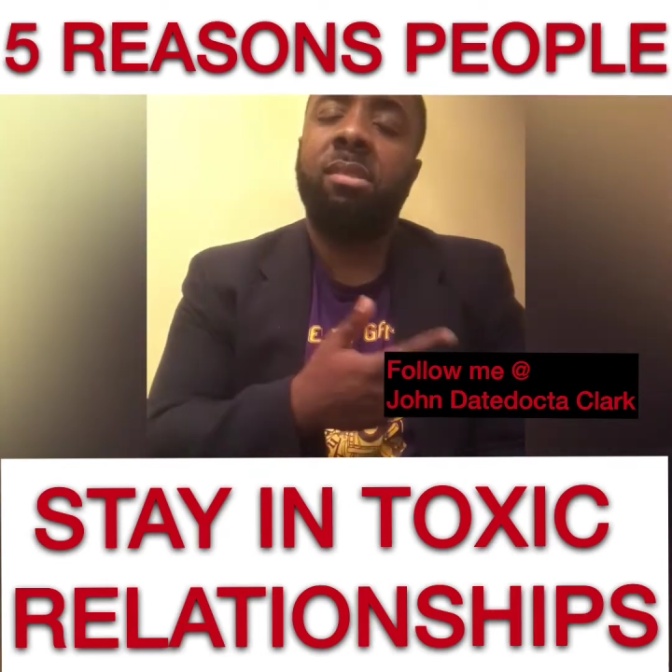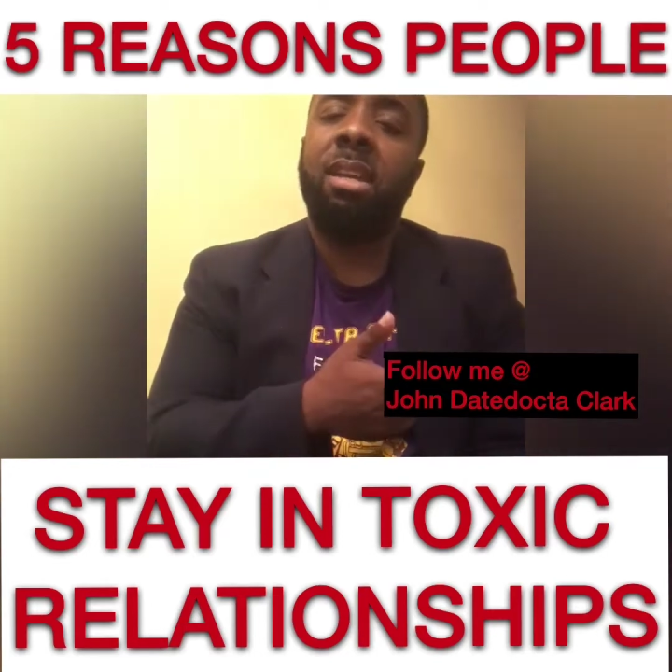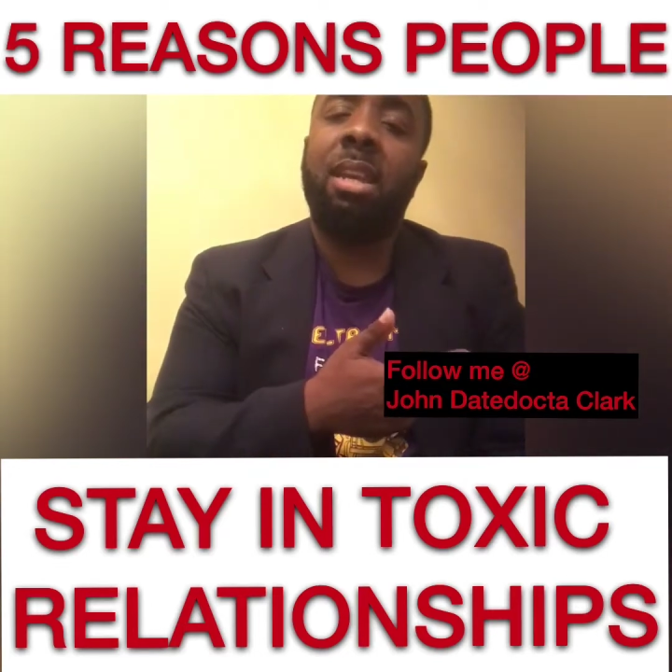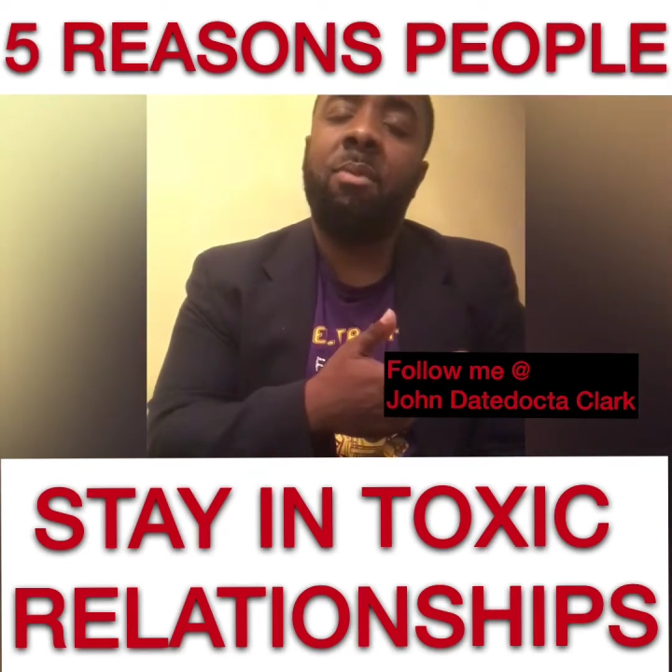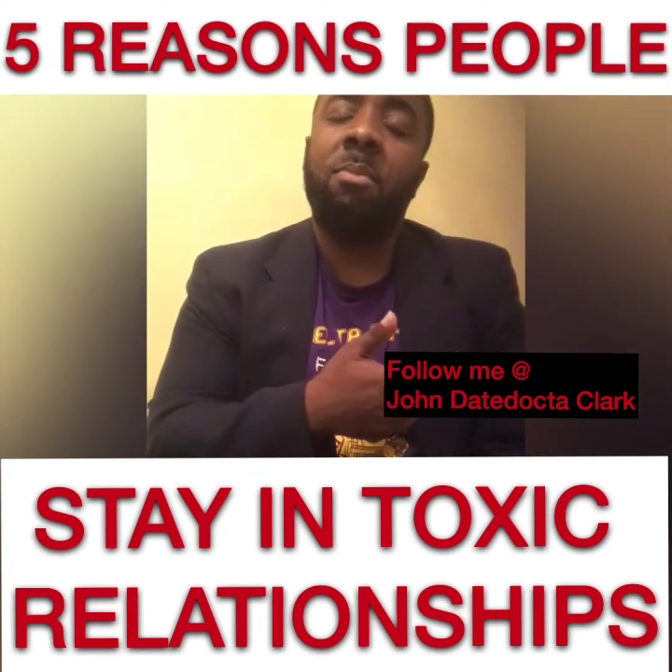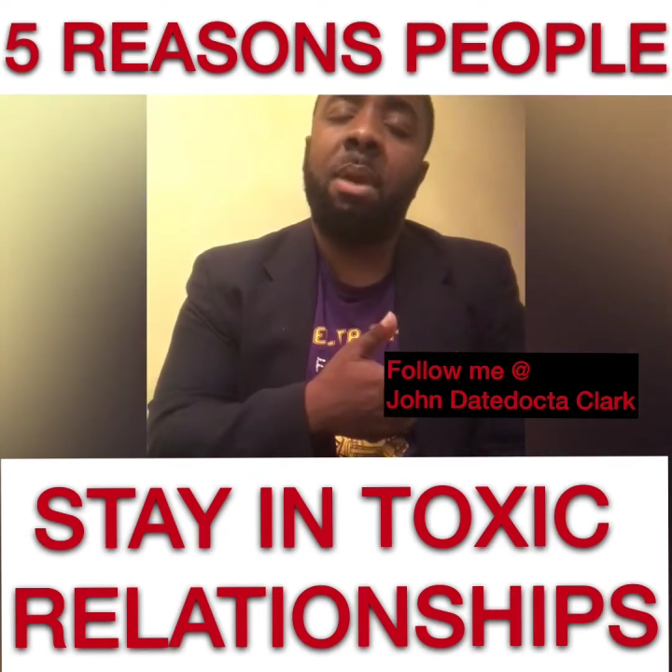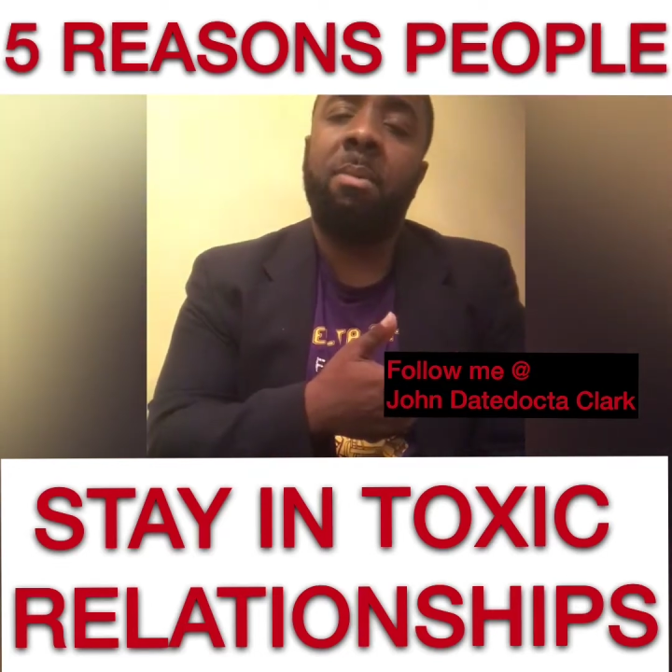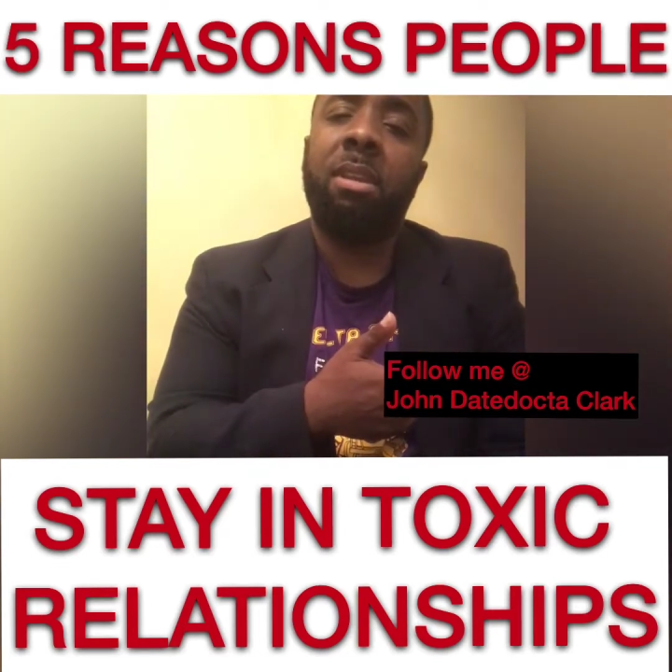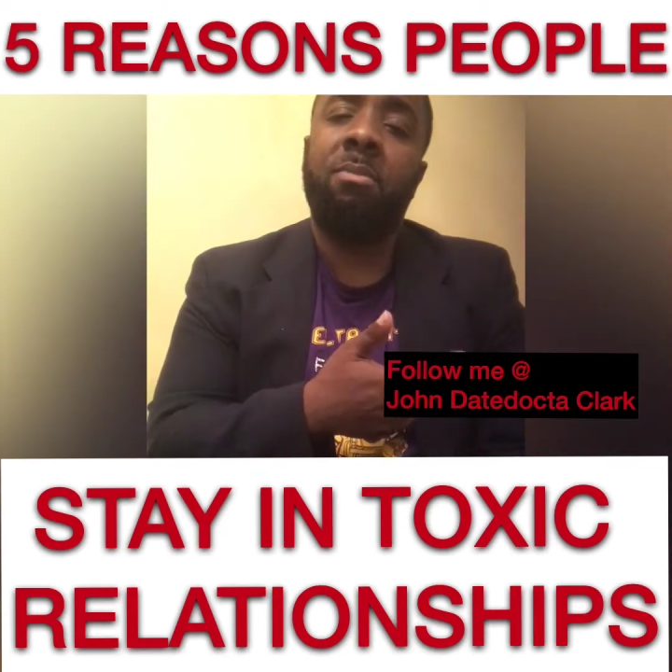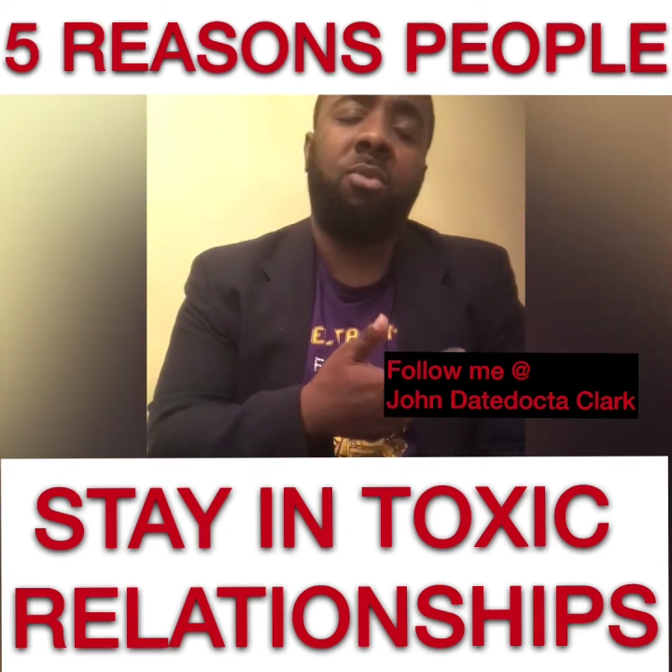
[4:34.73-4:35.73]
seeing that we
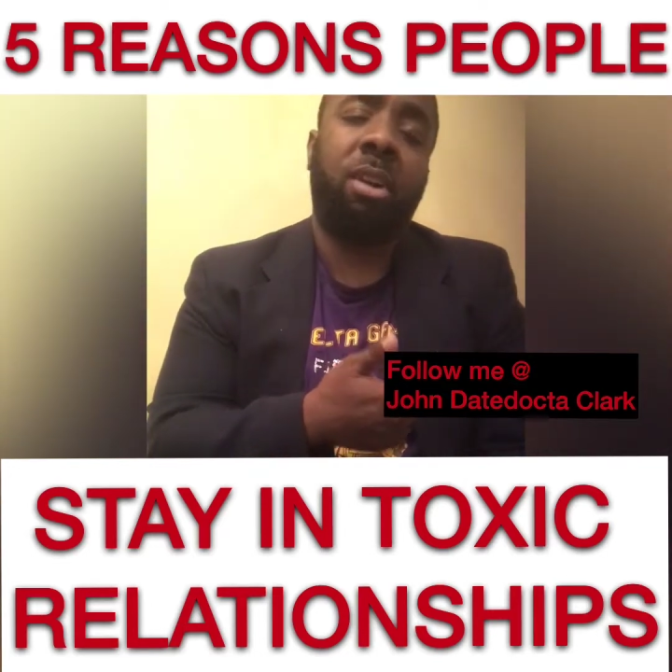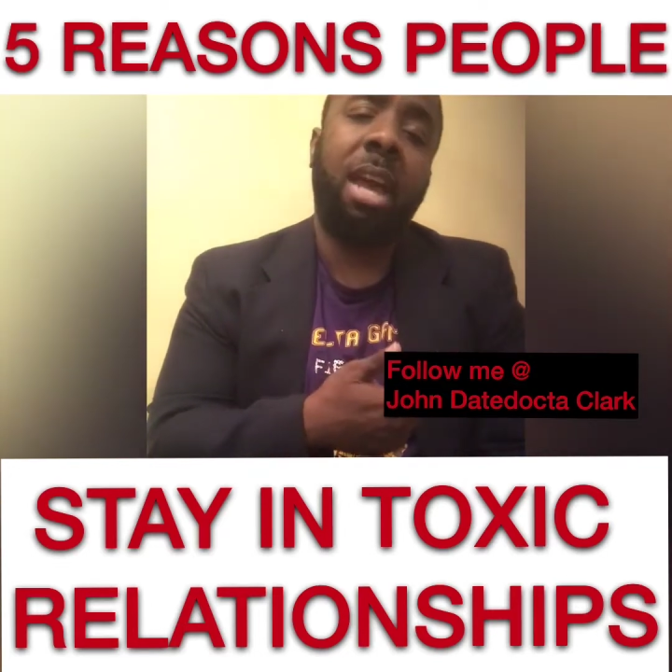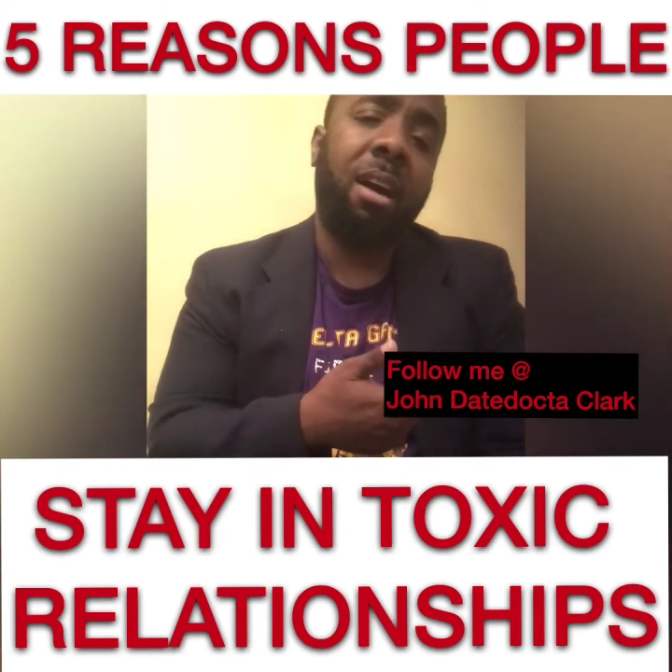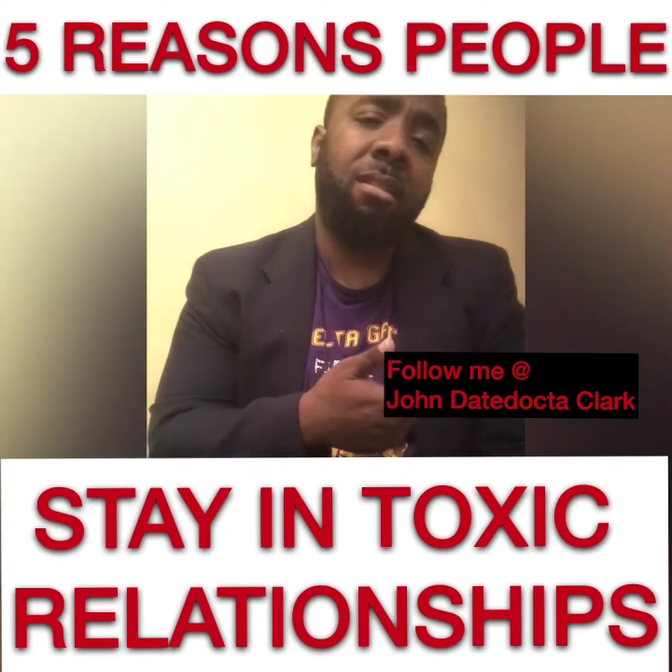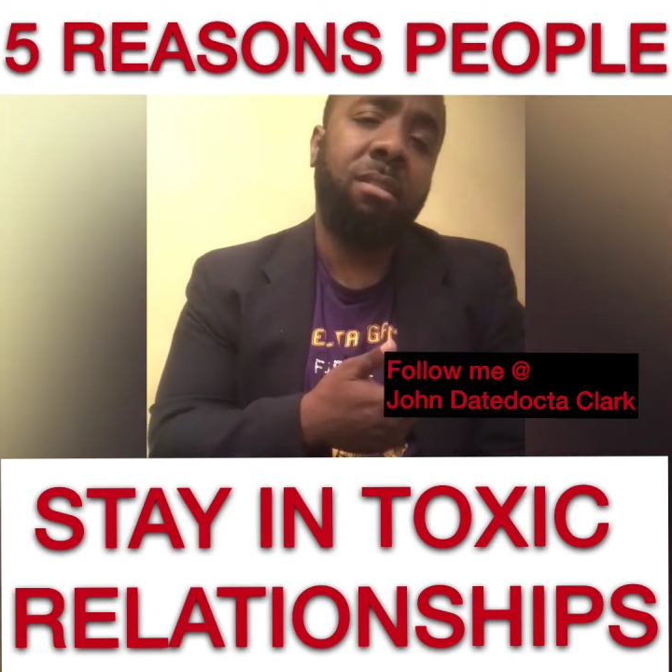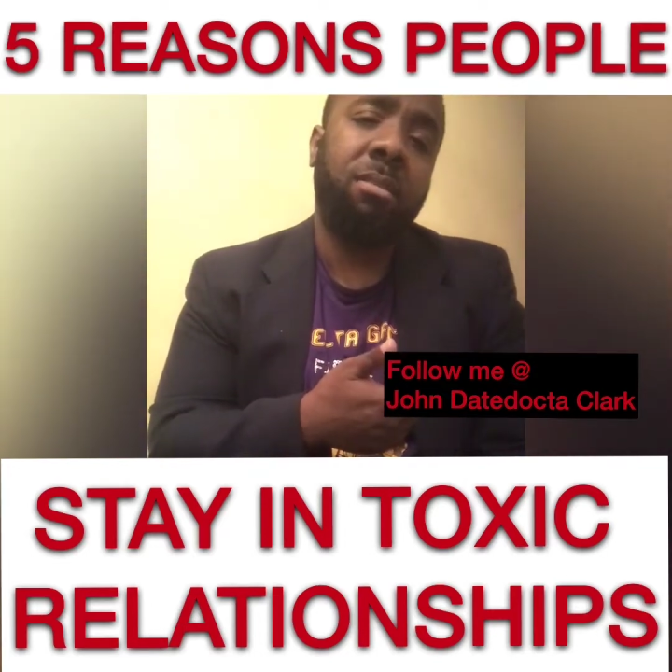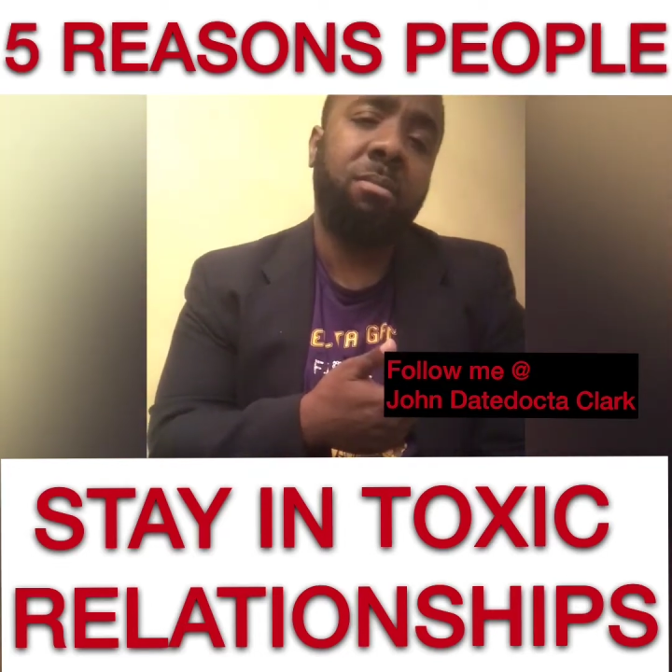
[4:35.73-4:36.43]
maybe didn't work out.